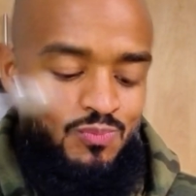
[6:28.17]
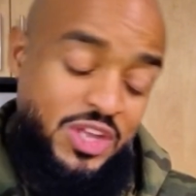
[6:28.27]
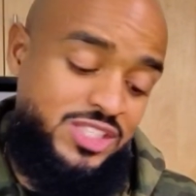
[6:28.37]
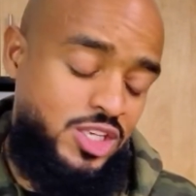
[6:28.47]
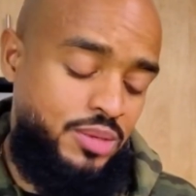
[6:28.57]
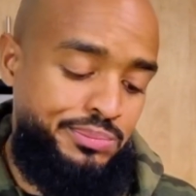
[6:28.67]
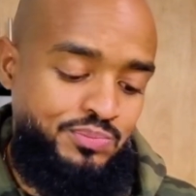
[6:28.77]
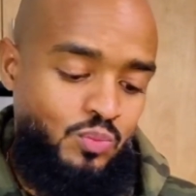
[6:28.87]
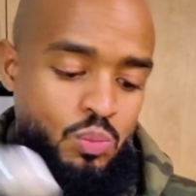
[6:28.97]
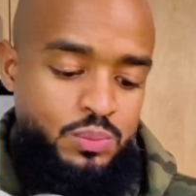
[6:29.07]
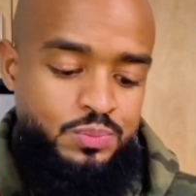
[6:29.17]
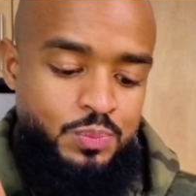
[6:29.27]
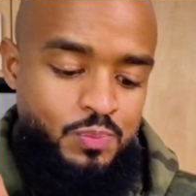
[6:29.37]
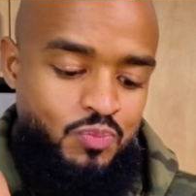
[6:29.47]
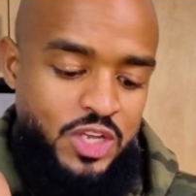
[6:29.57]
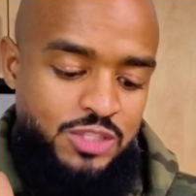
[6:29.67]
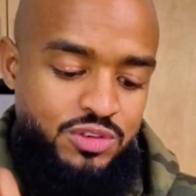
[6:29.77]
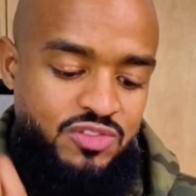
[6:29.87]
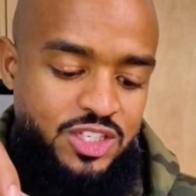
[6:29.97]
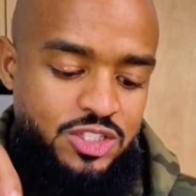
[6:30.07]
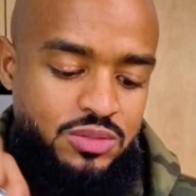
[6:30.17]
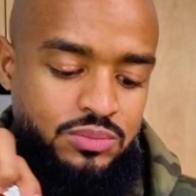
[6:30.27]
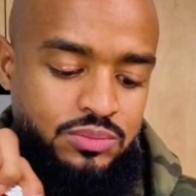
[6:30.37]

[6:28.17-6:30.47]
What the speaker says: That's it. That's perfection.